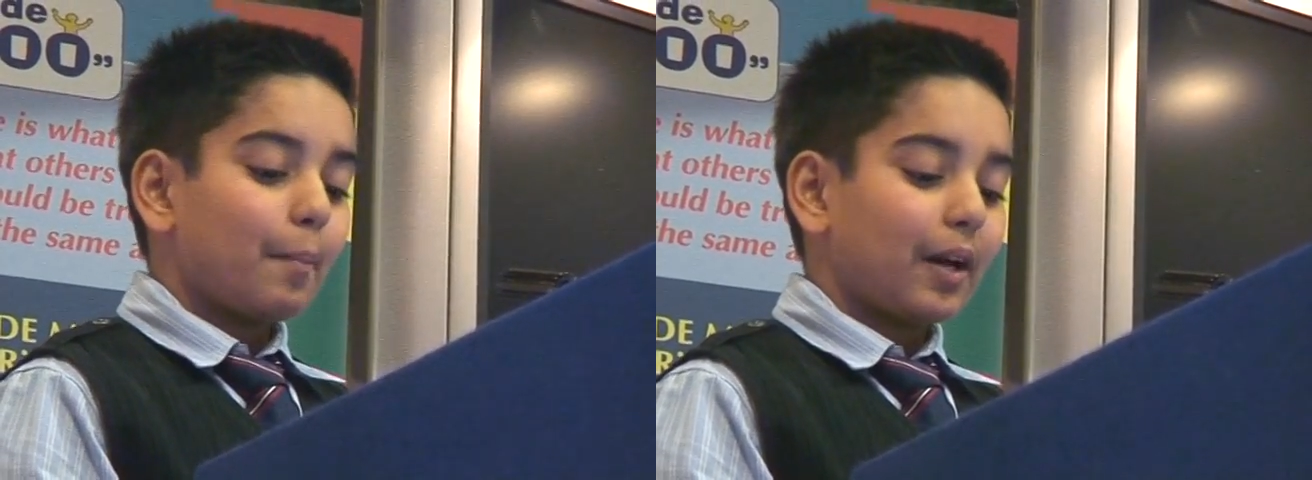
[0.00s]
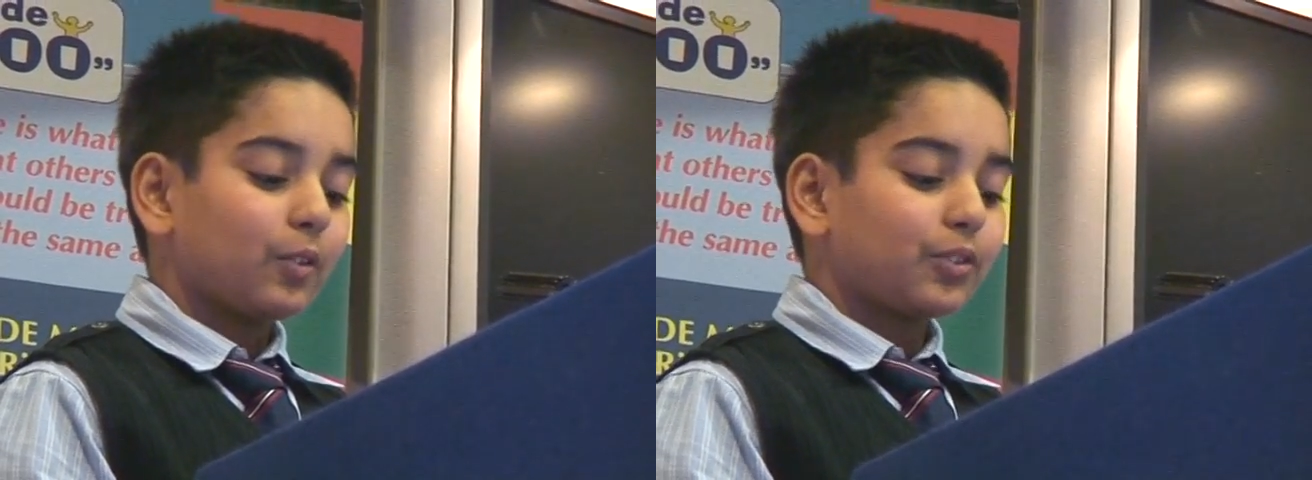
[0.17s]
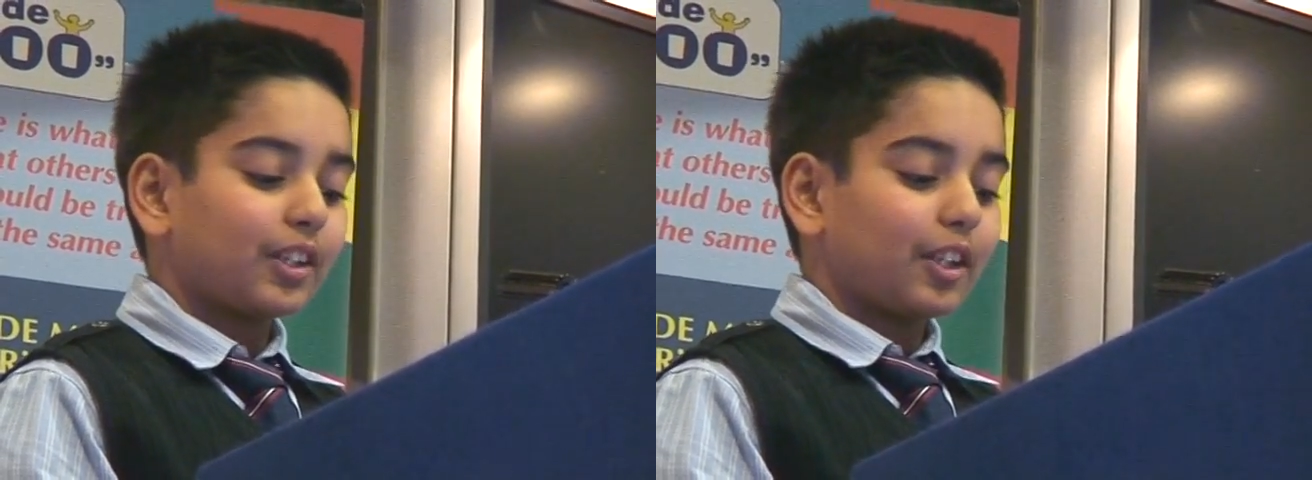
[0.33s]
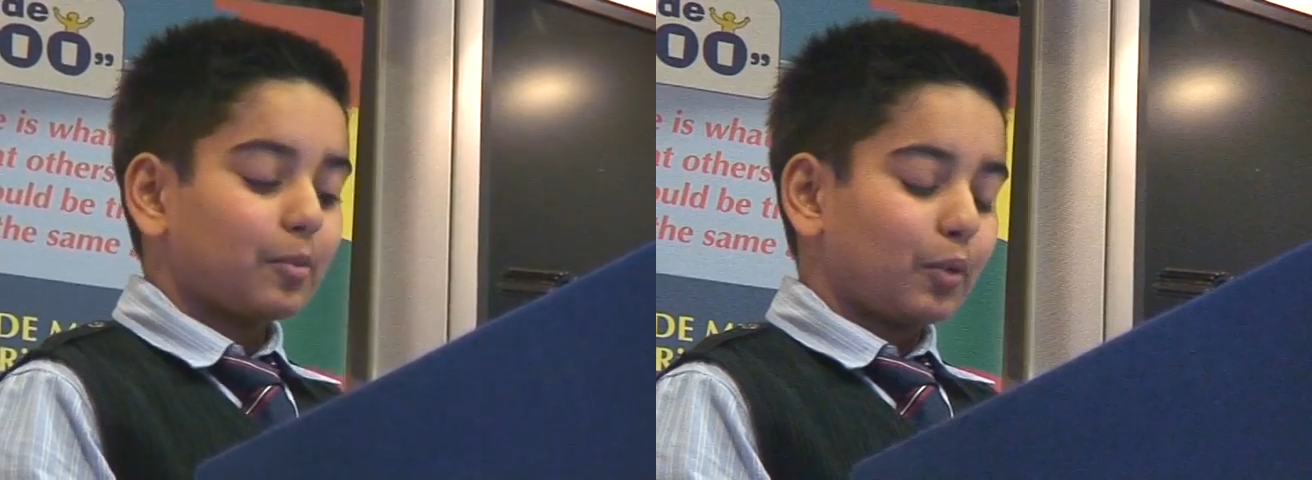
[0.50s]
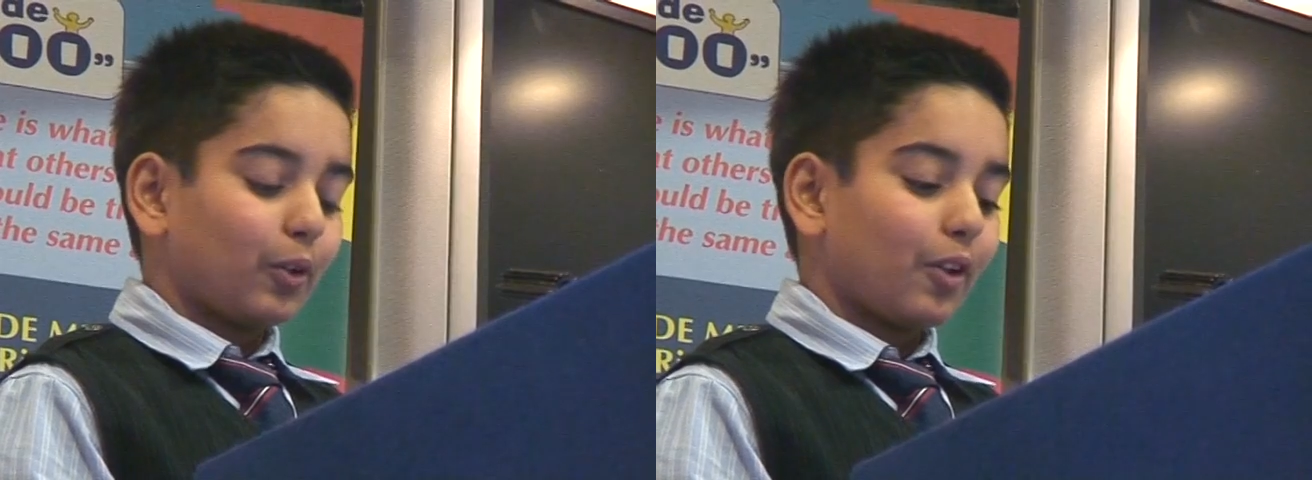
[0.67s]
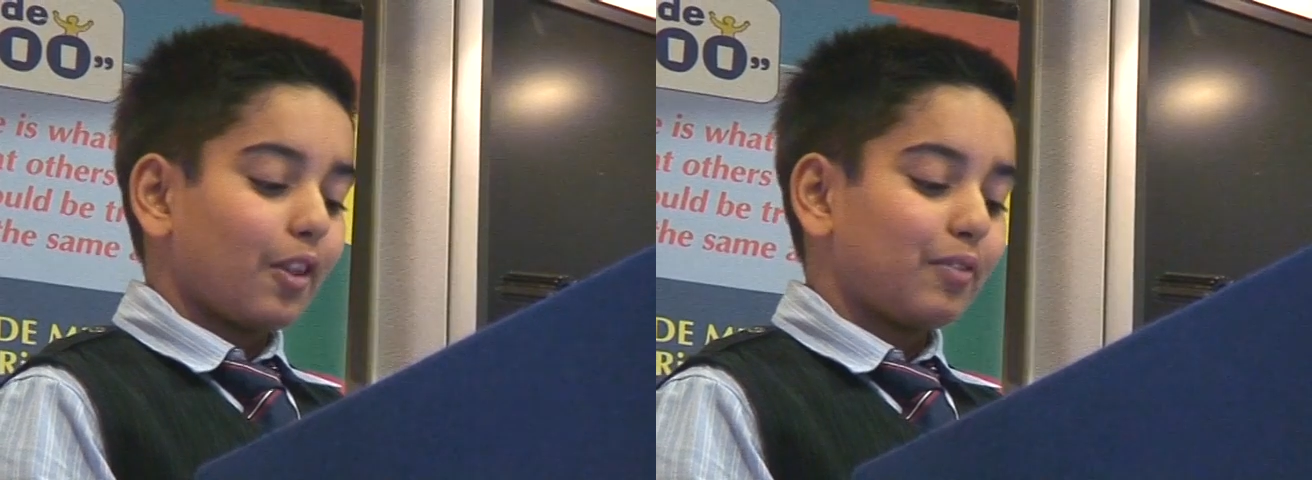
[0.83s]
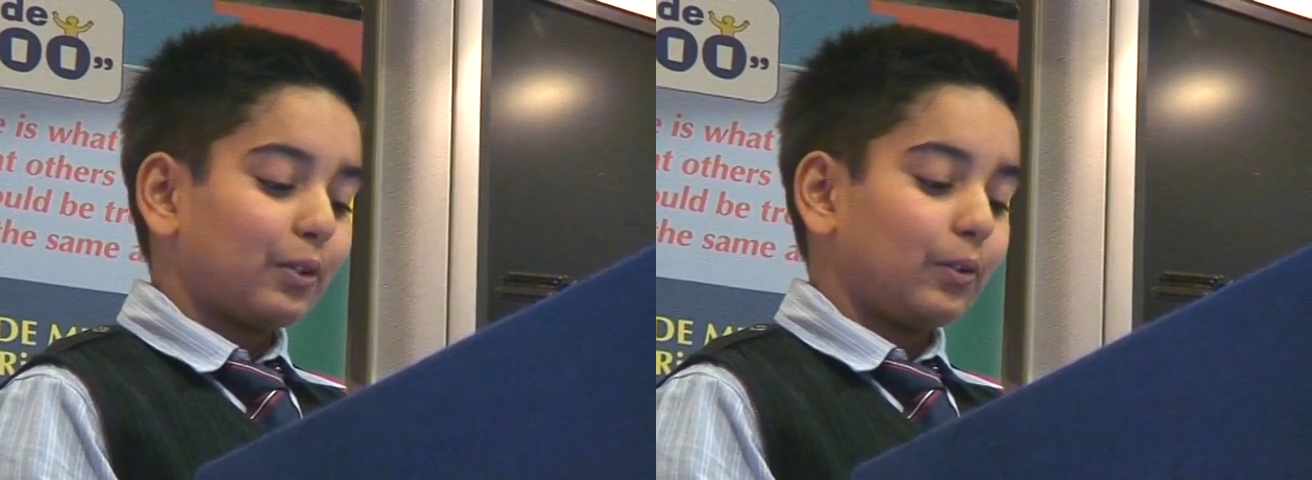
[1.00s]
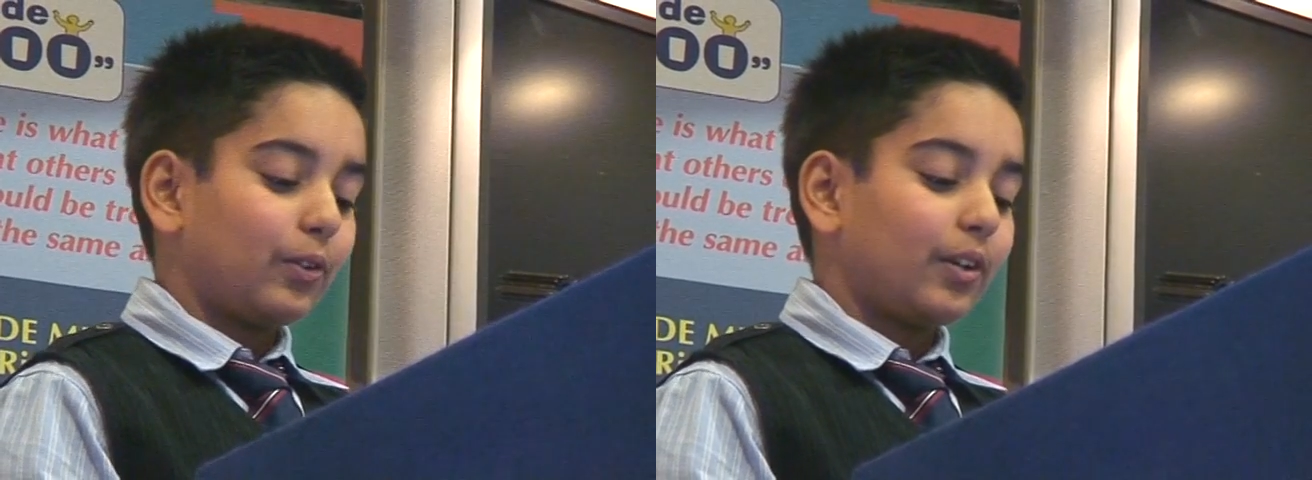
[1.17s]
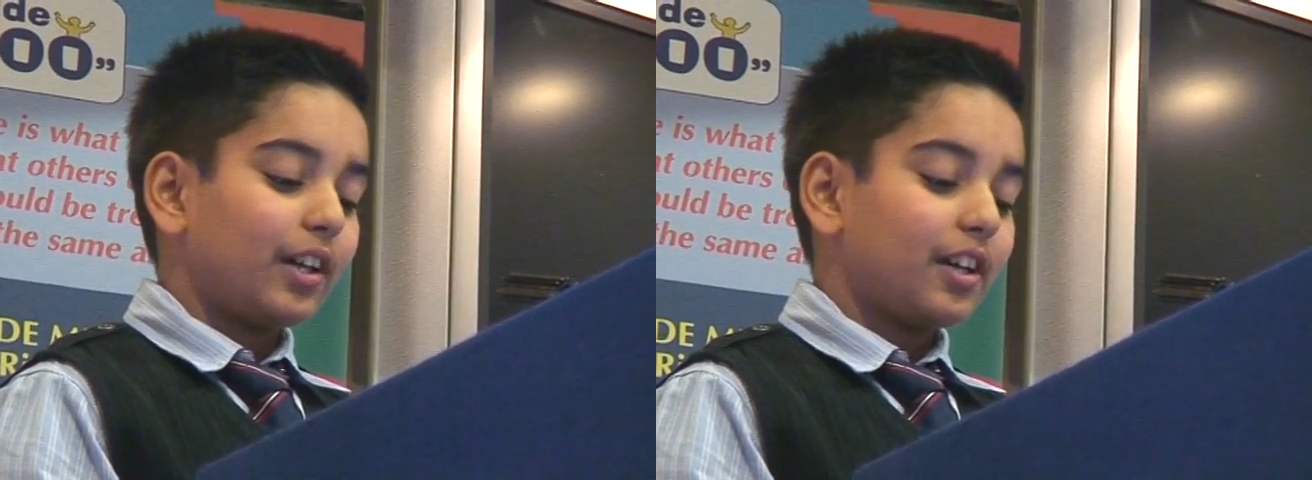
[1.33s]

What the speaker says: bouncing the ball on the floor